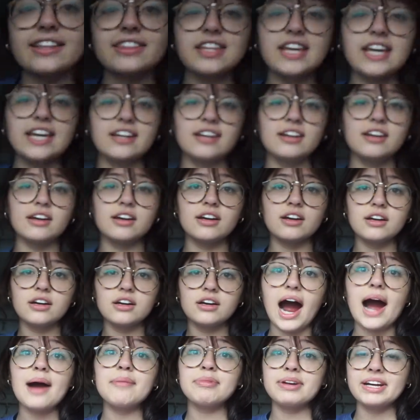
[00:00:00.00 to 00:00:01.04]
thing,
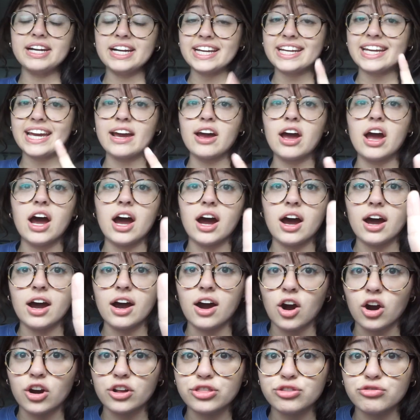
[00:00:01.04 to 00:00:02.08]
I'm gonna get
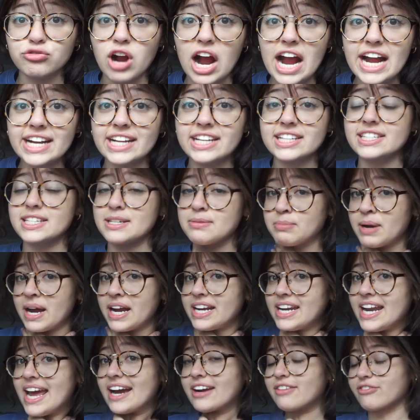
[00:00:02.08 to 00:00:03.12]
arthritis in my
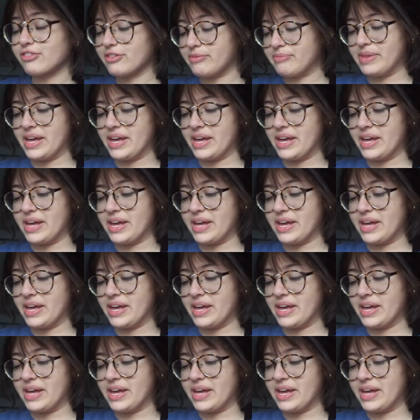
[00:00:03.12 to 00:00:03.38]
neck from